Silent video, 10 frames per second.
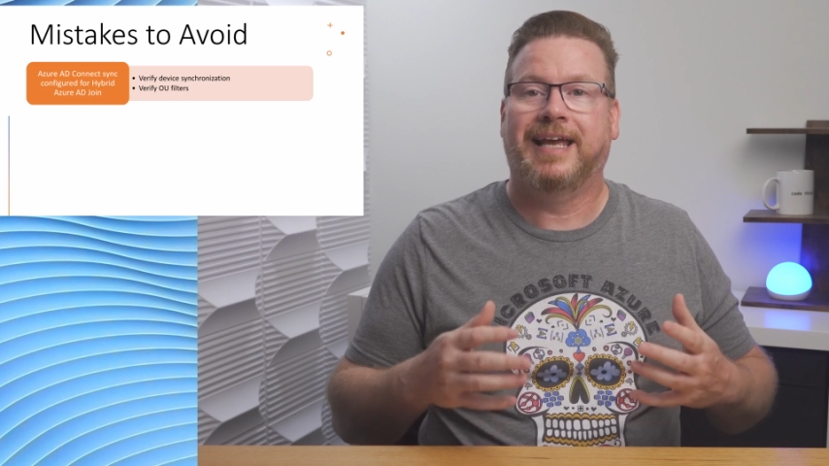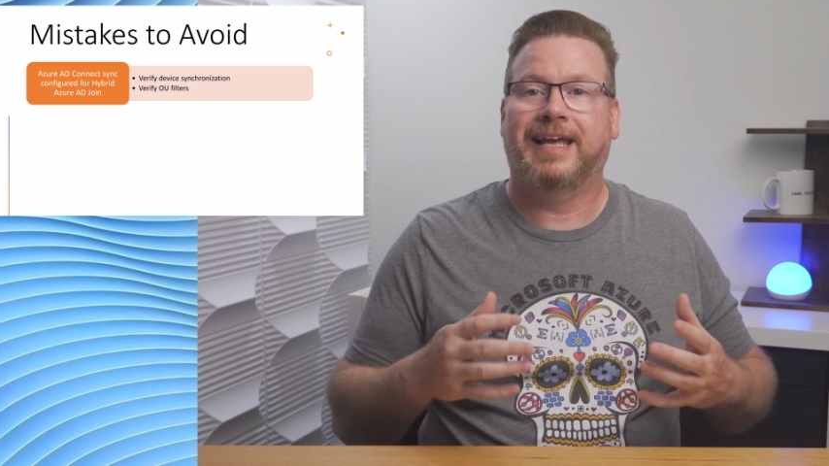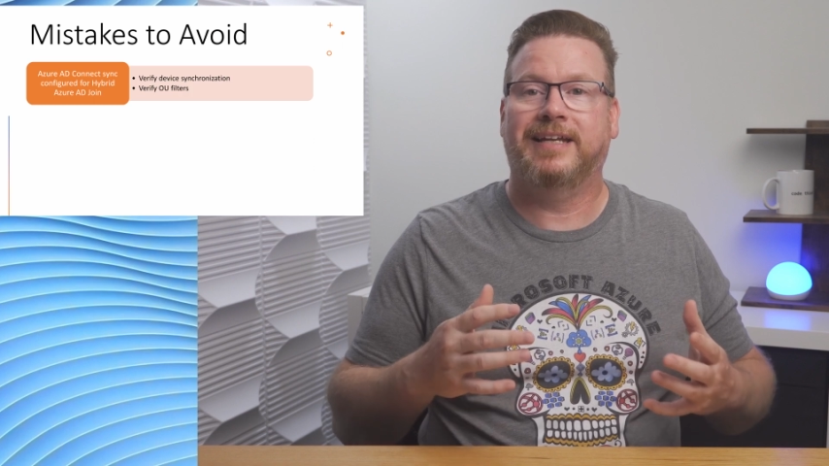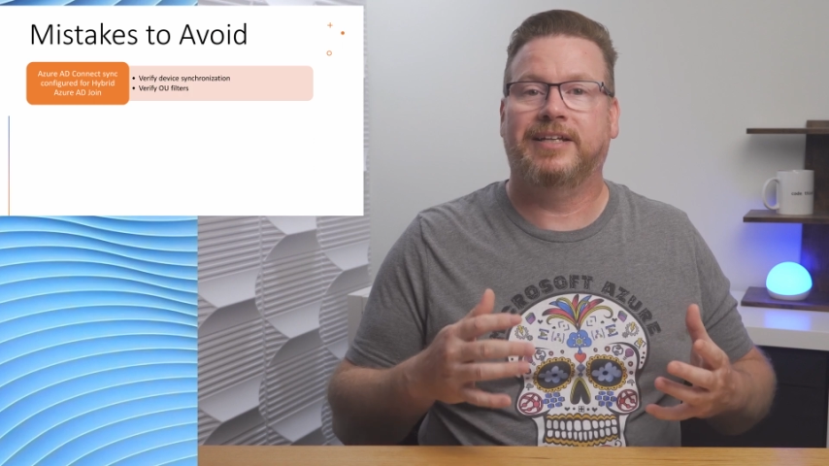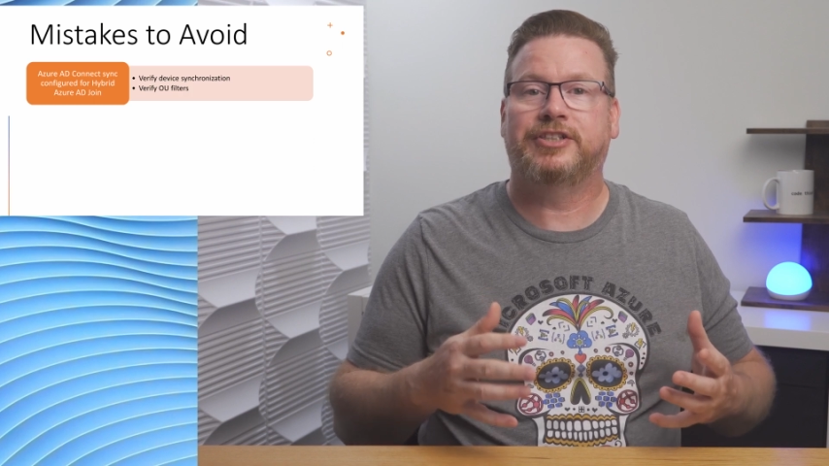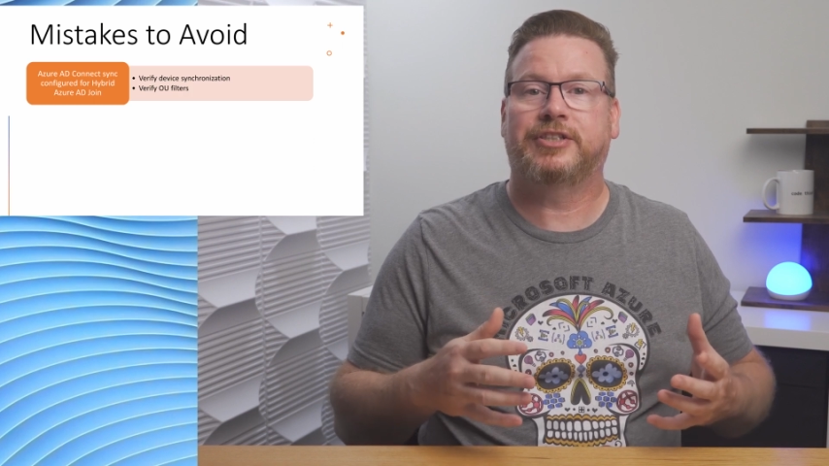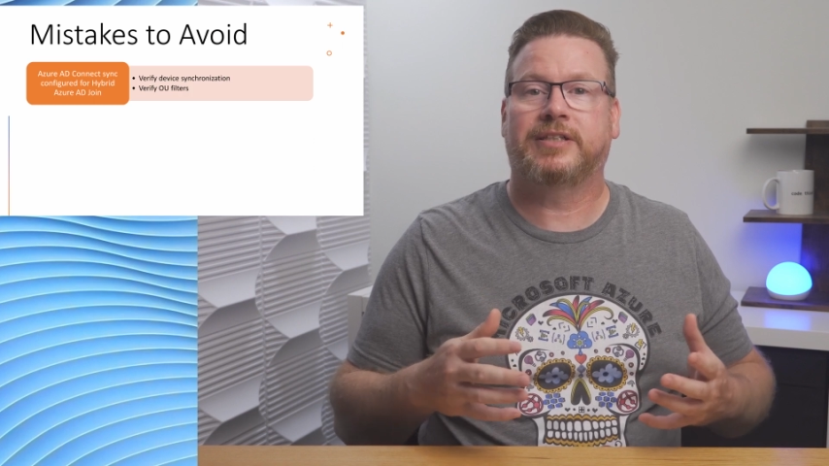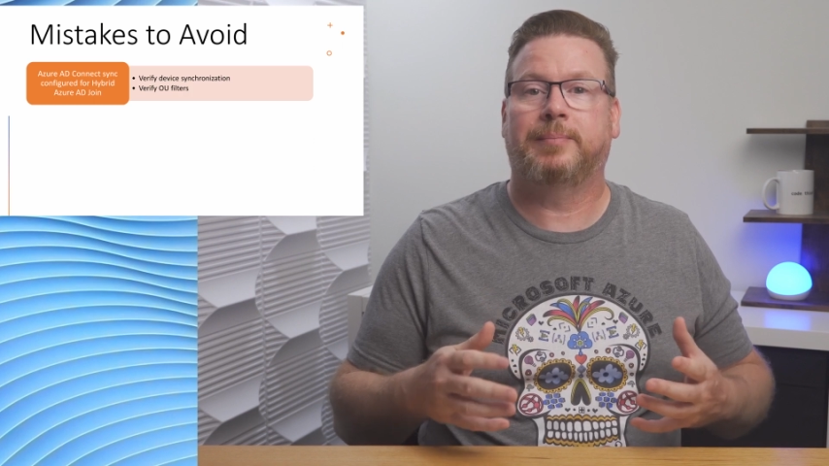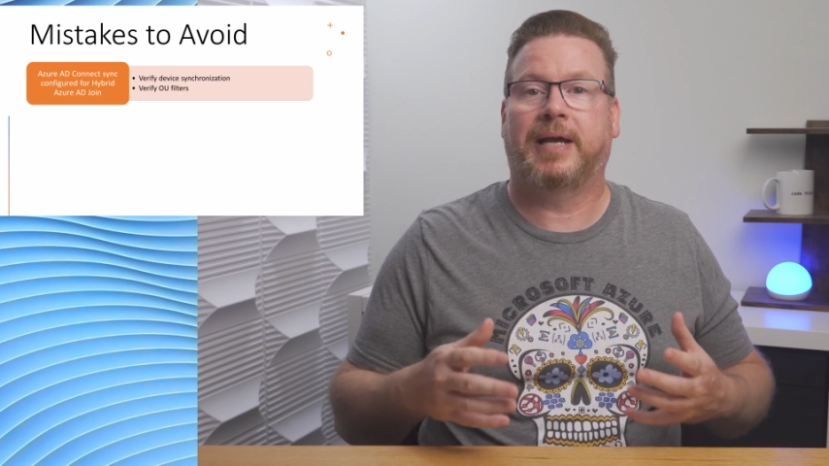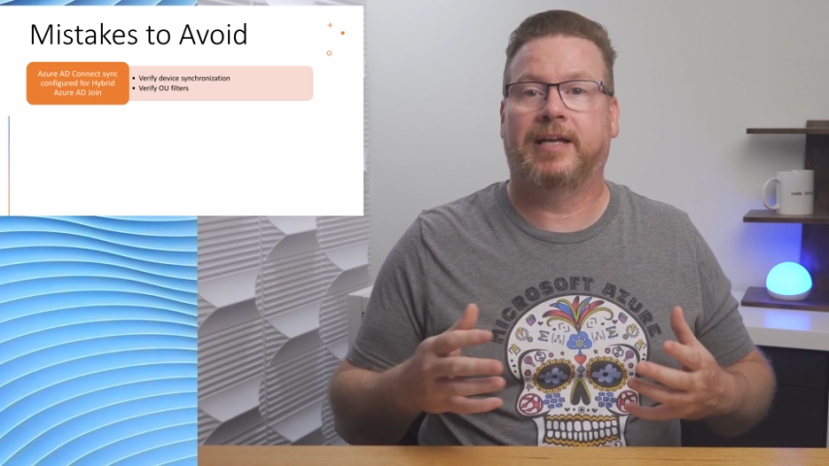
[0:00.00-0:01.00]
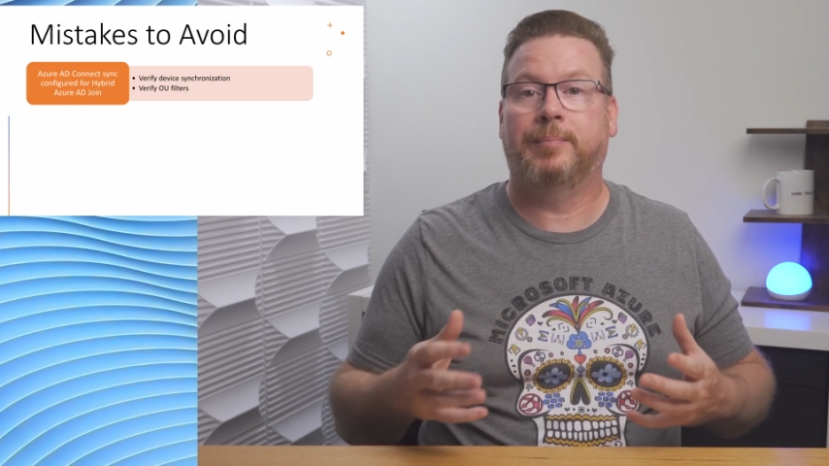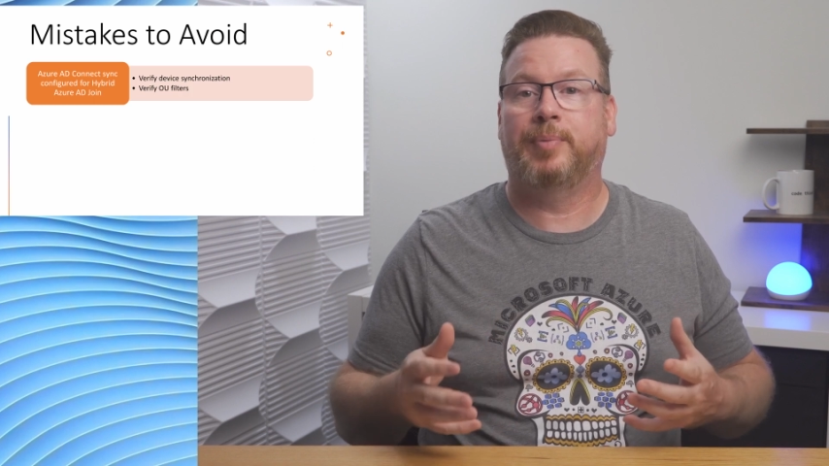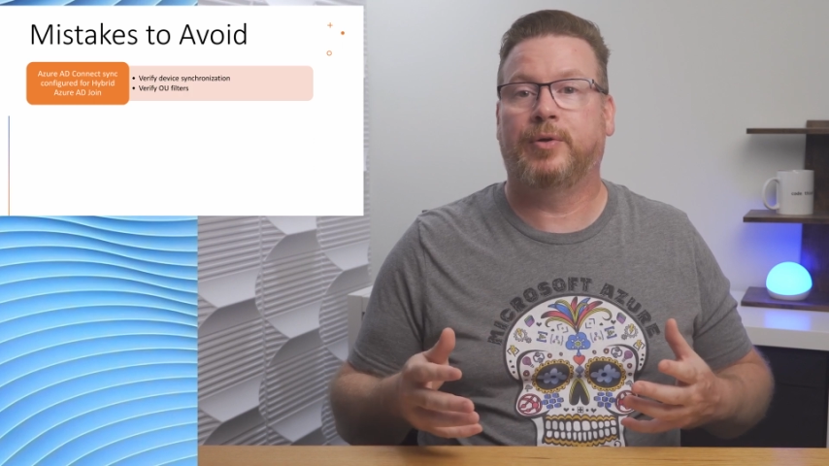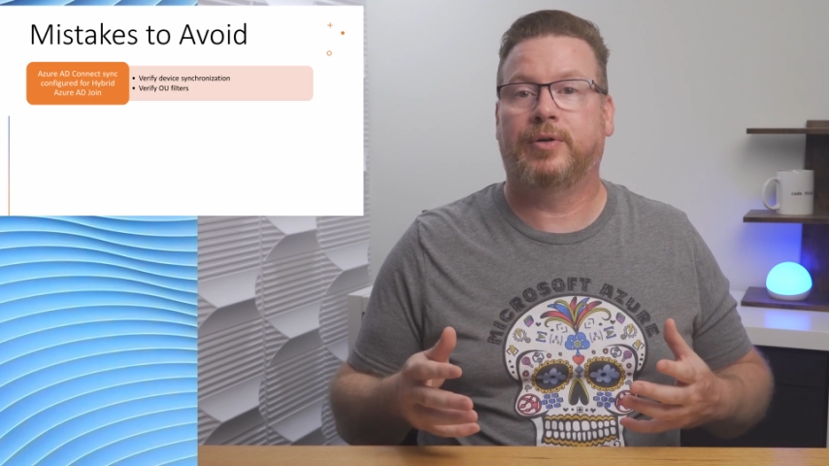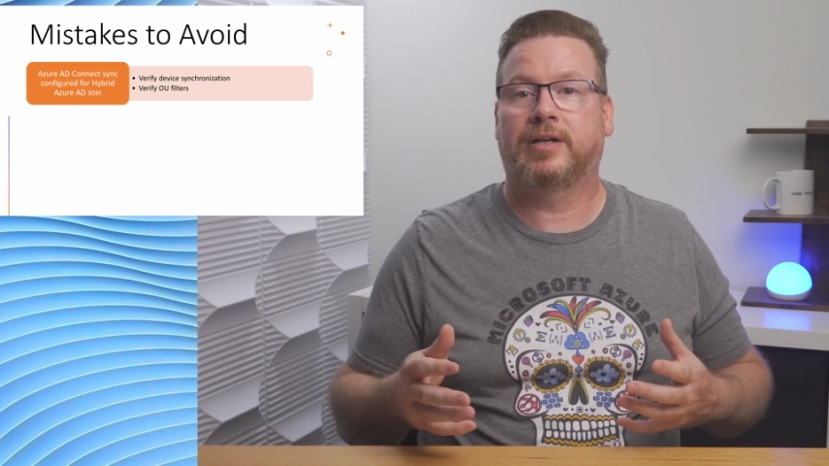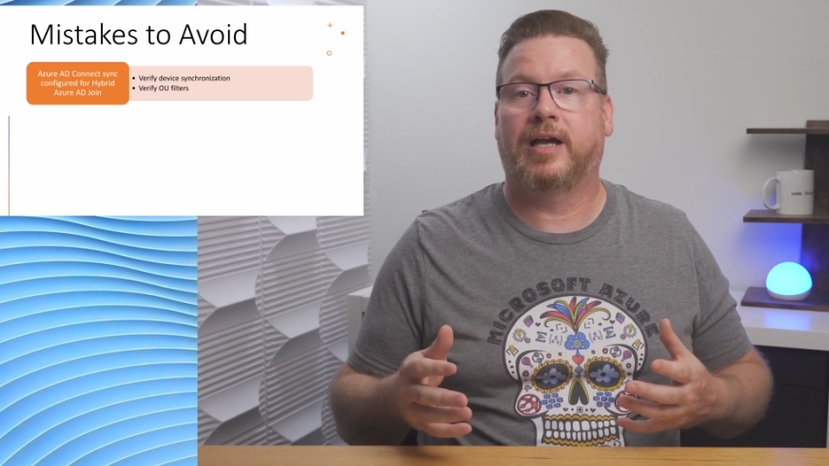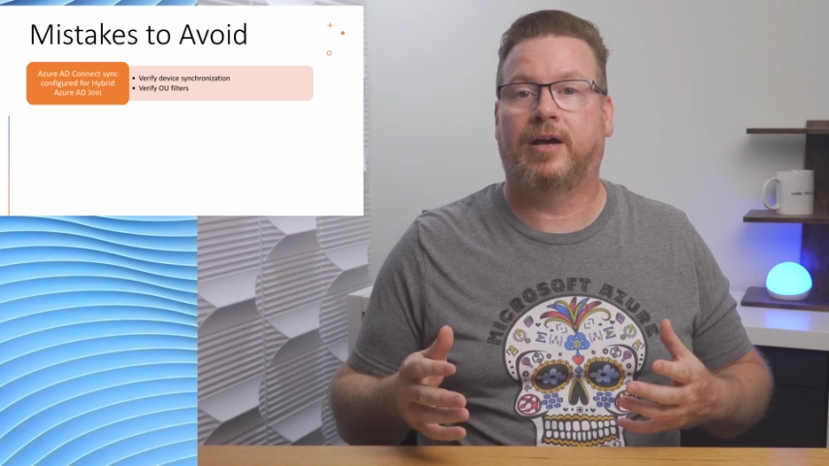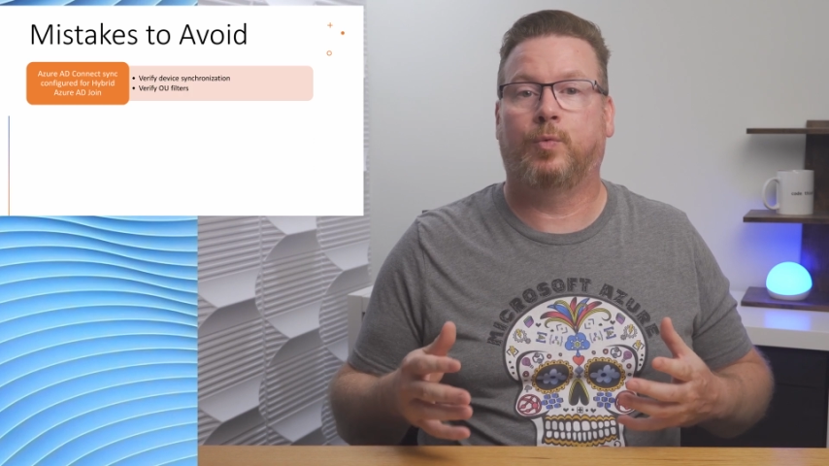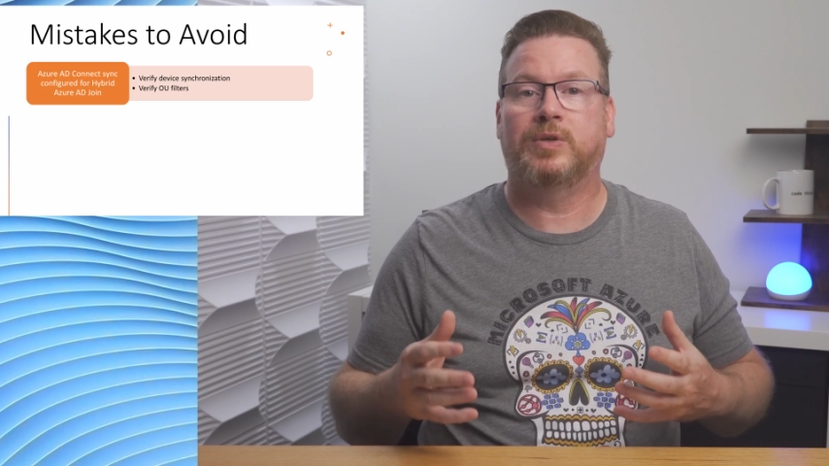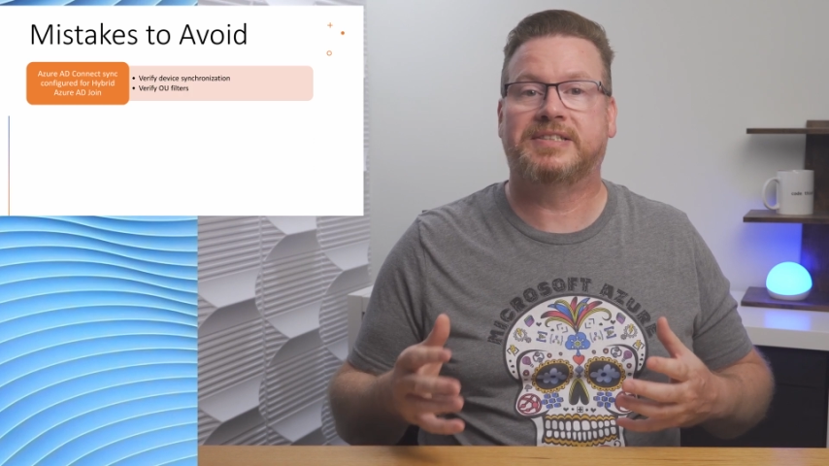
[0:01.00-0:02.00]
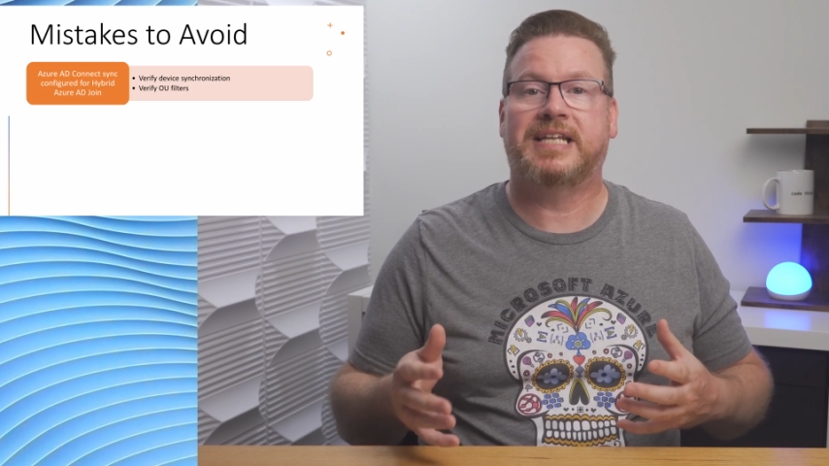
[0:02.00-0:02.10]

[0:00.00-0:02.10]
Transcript: and initially my computer account was